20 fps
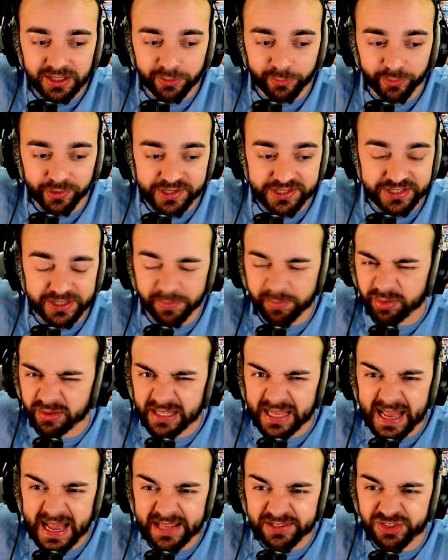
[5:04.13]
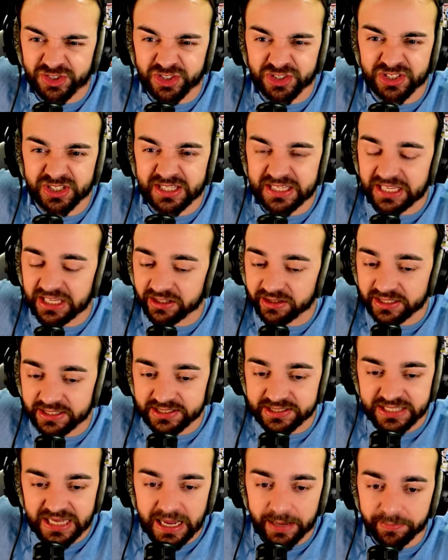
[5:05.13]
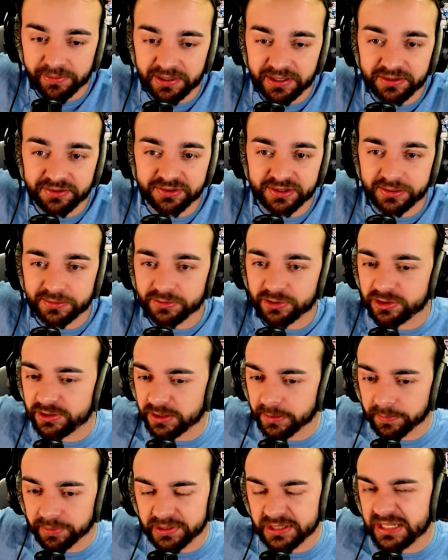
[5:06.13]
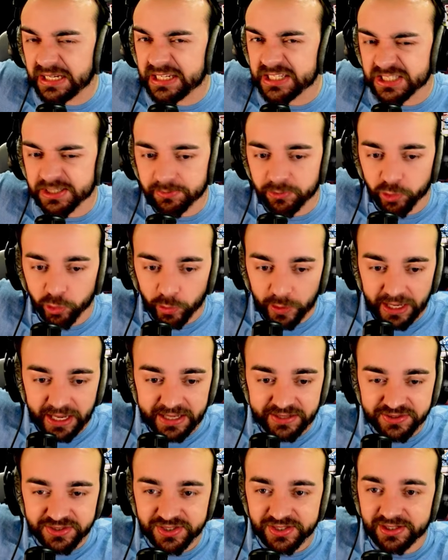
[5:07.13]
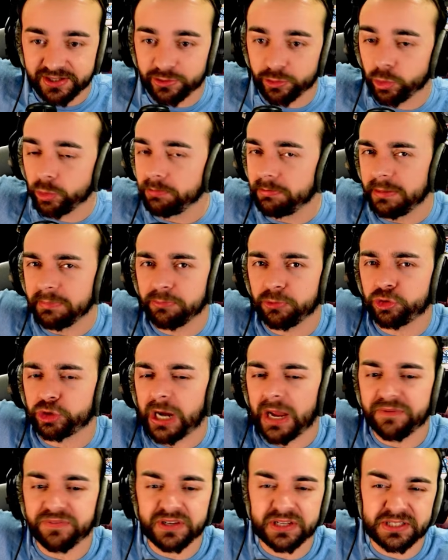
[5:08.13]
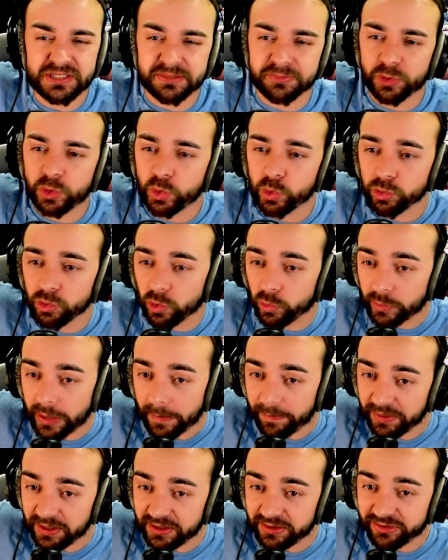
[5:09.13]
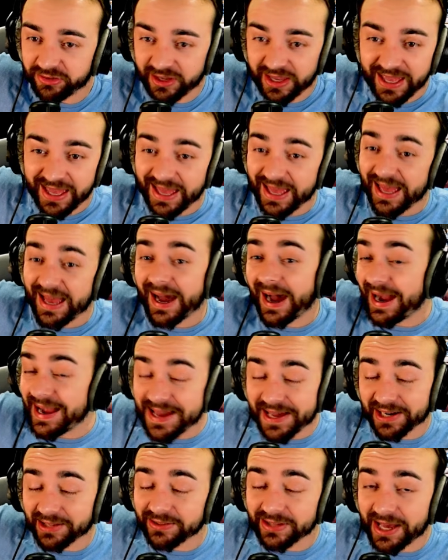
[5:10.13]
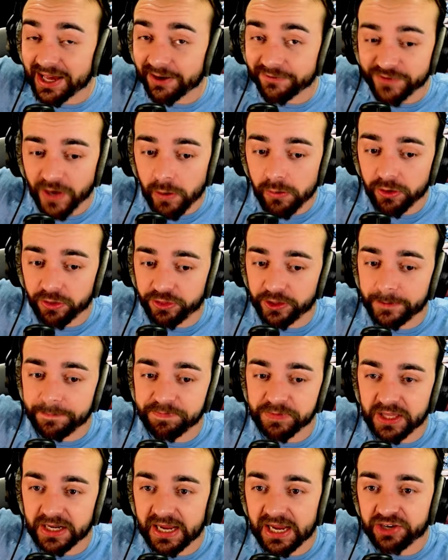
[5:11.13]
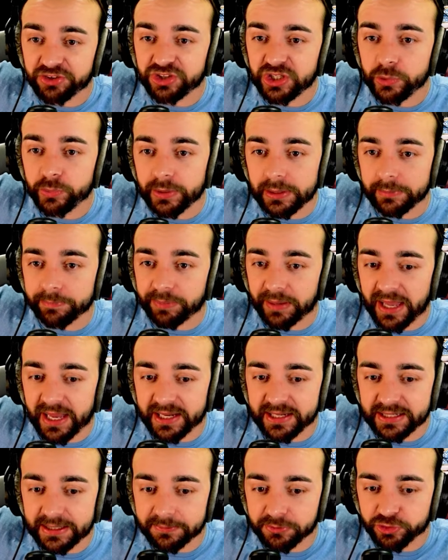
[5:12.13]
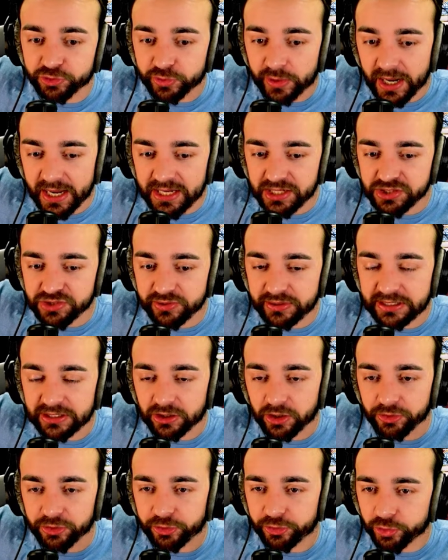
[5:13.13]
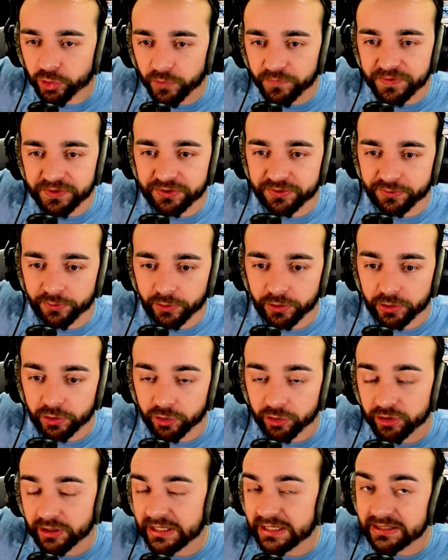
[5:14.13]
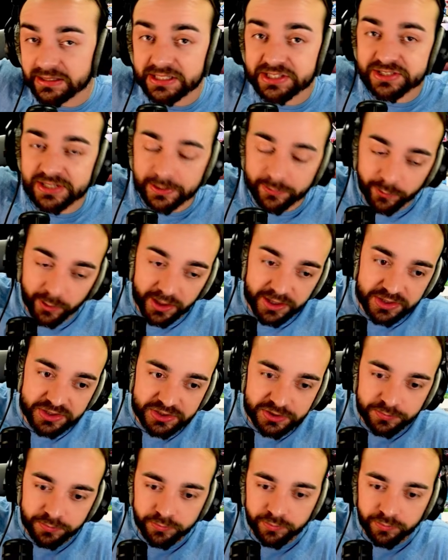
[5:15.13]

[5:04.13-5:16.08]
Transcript: was a blast just killing zombies and completing some quests, crafting some cool weapons. I had a lot of fun with it, and I actually went back and I'm trying to get all the trophies for it, or at least I was.